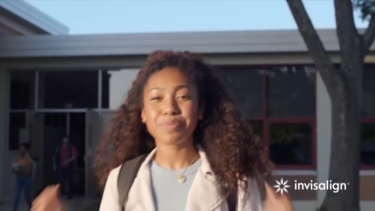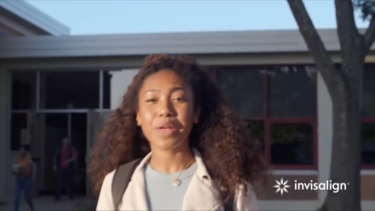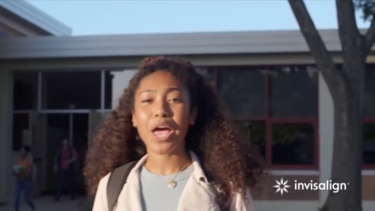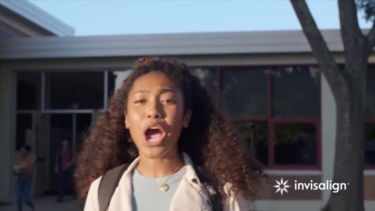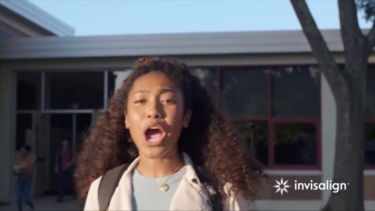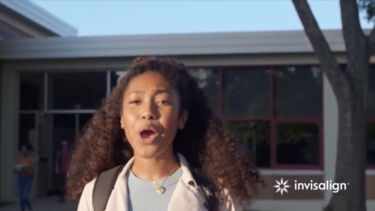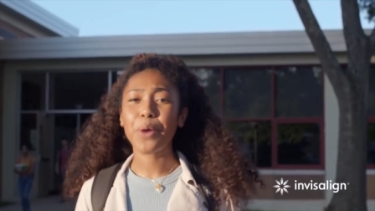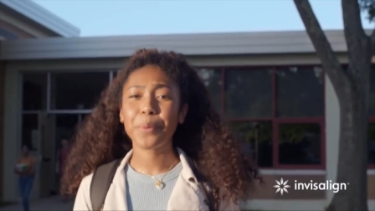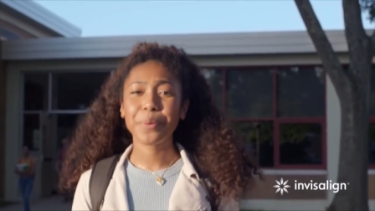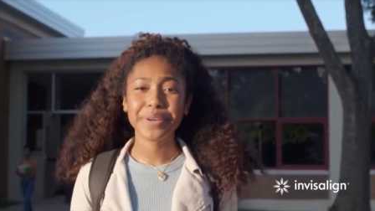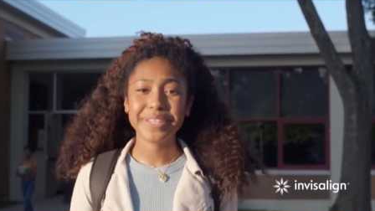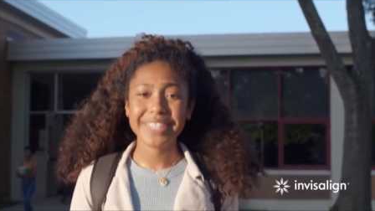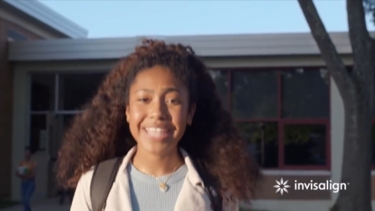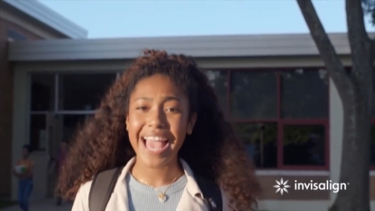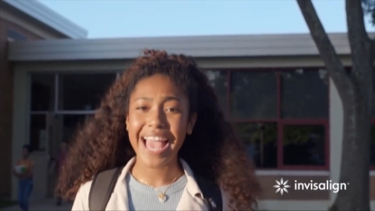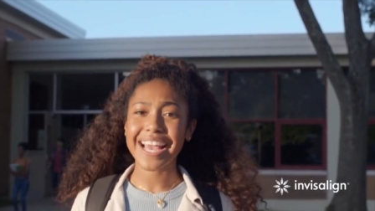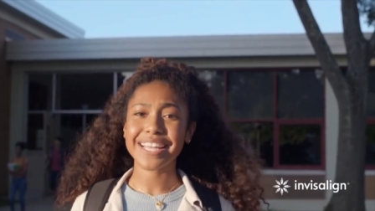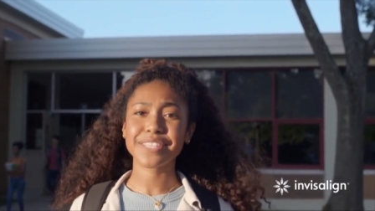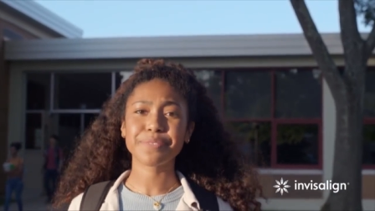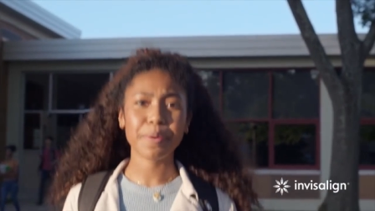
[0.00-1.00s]
People is
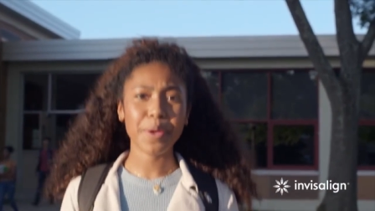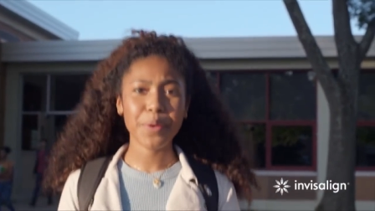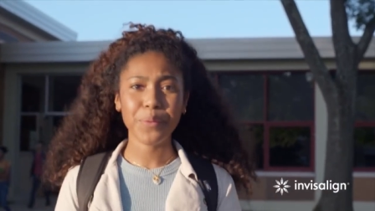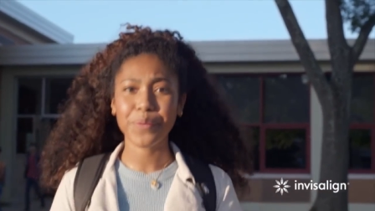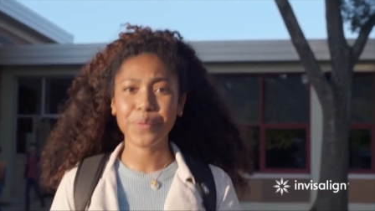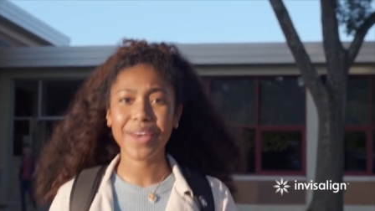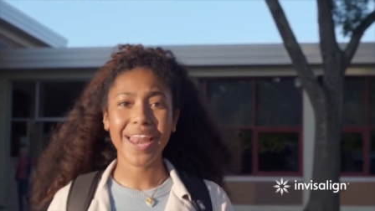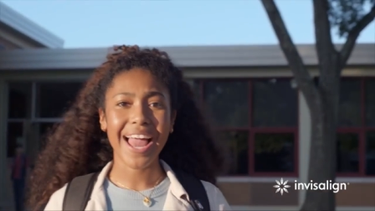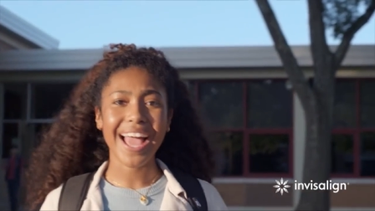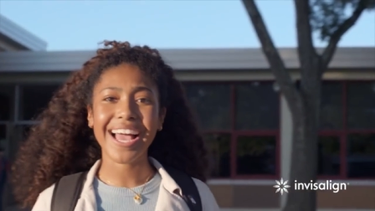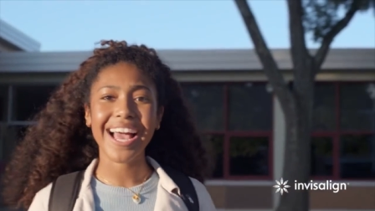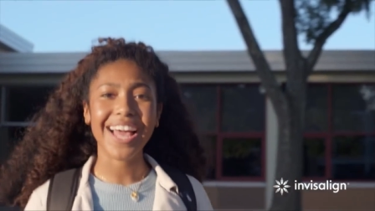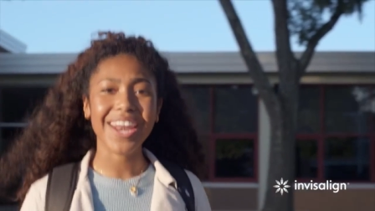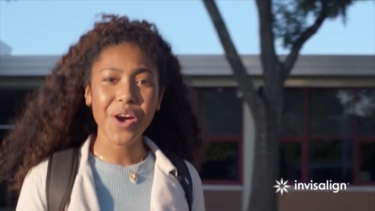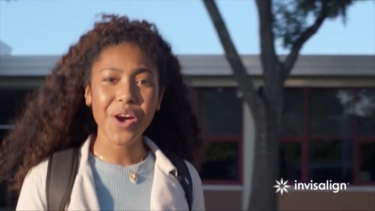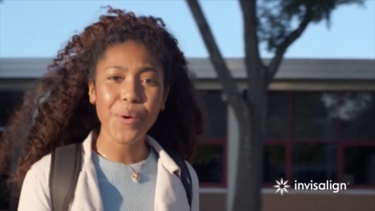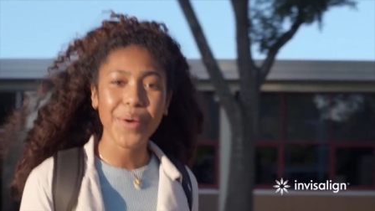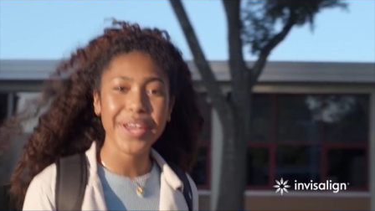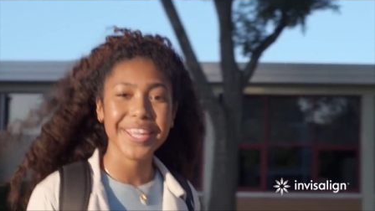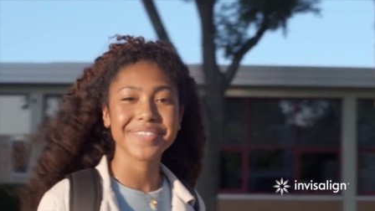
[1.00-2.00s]
asking me what I got
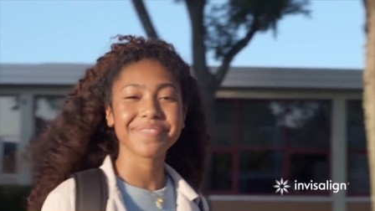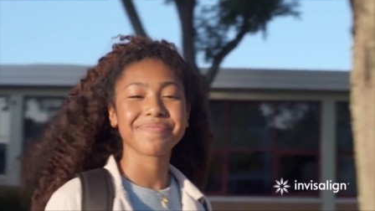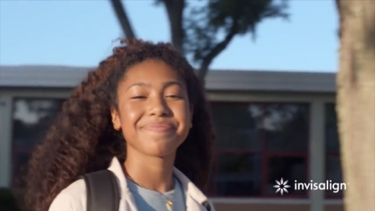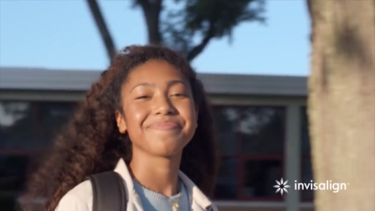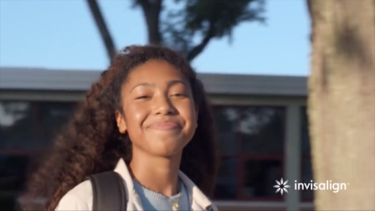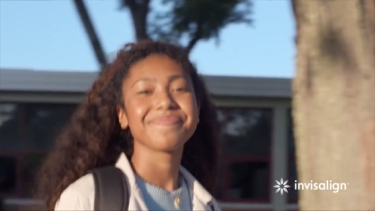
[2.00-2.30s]
on.